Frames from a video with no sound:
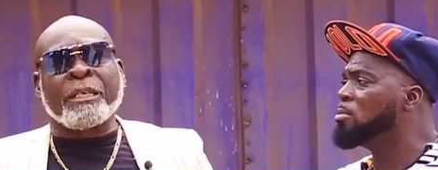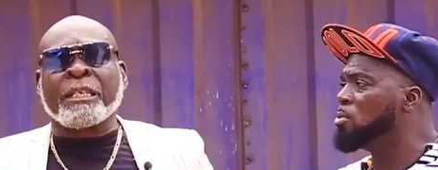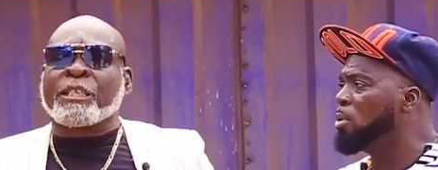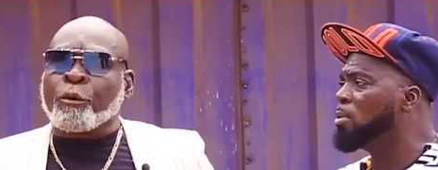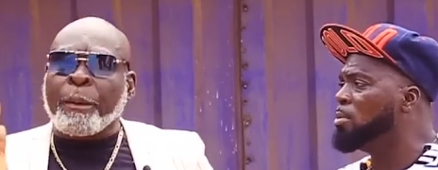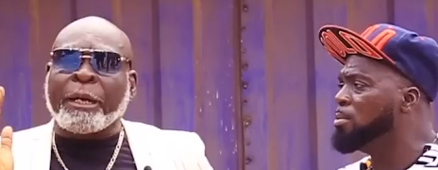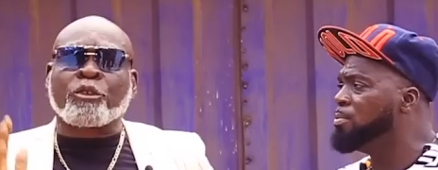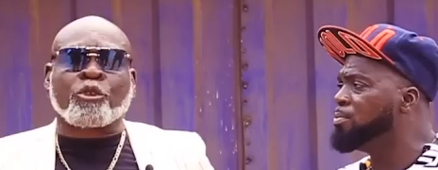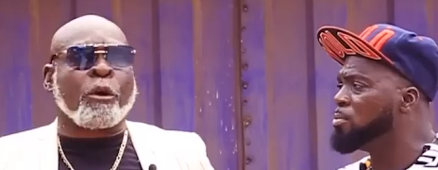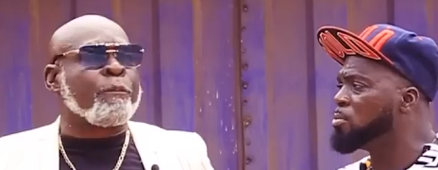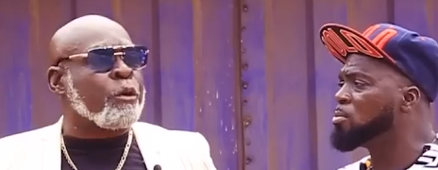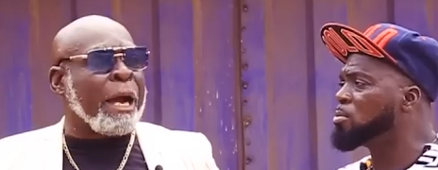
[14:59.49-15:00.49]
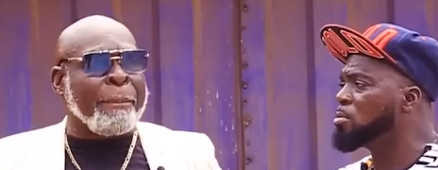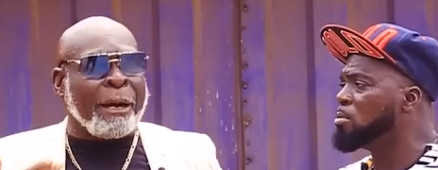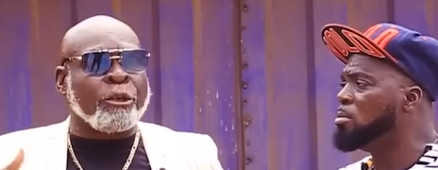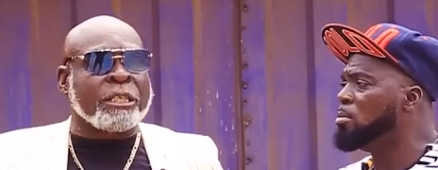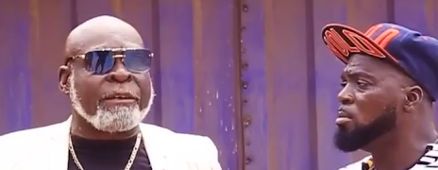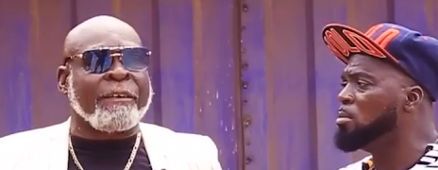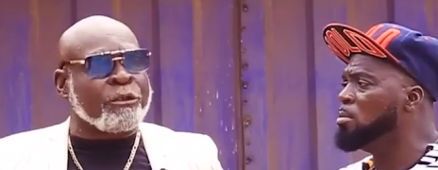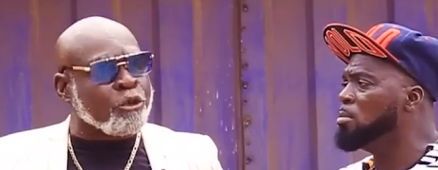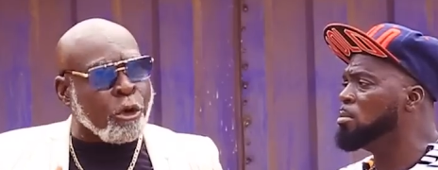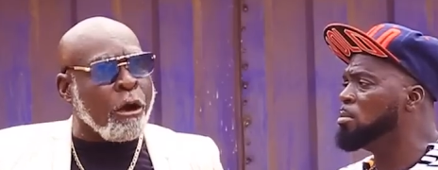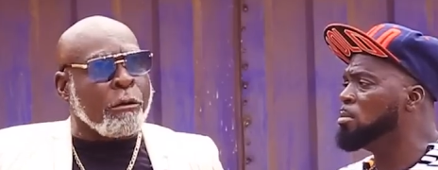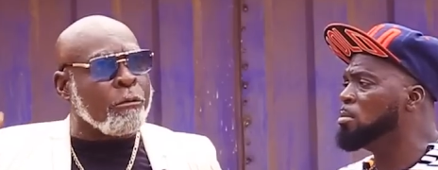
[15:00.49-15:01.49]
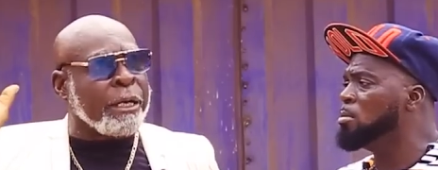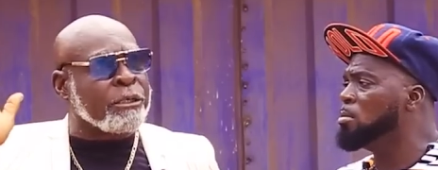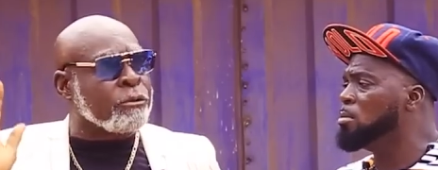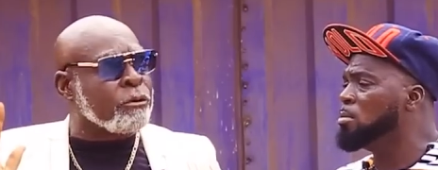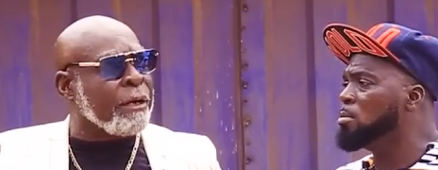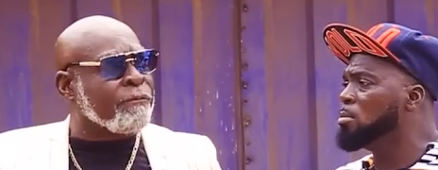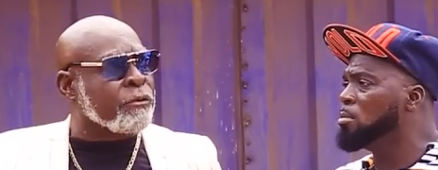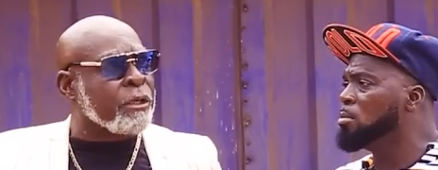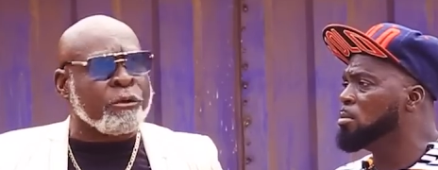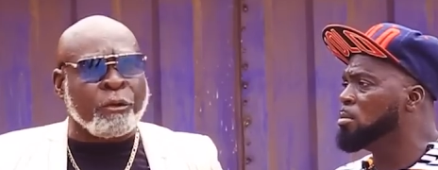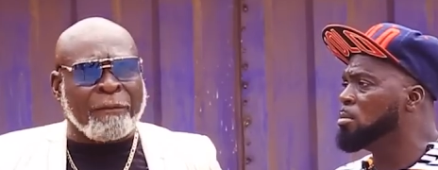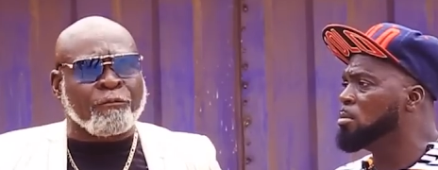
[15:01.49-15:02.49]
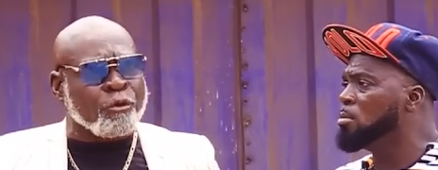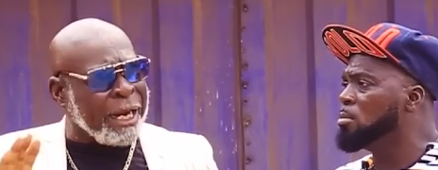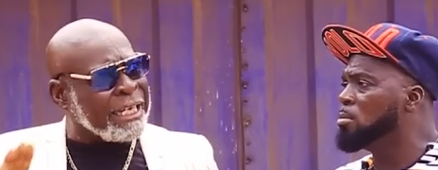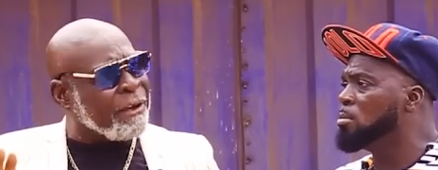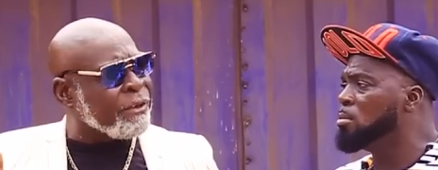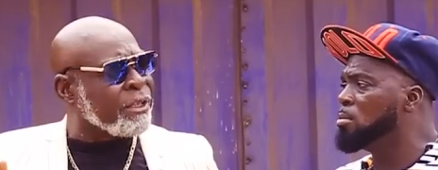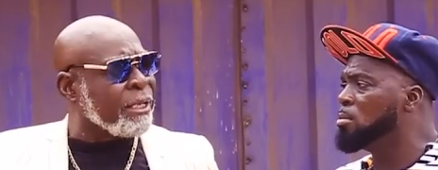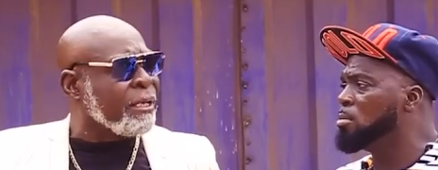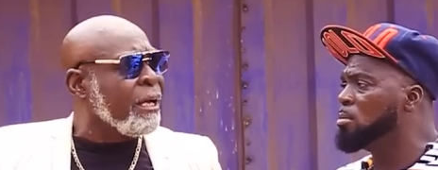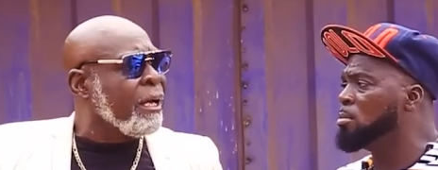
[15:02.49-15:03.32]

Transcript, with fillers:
Speaker 1: Nti we ba tro book about yourself, tro what you have to do. You have to write everything.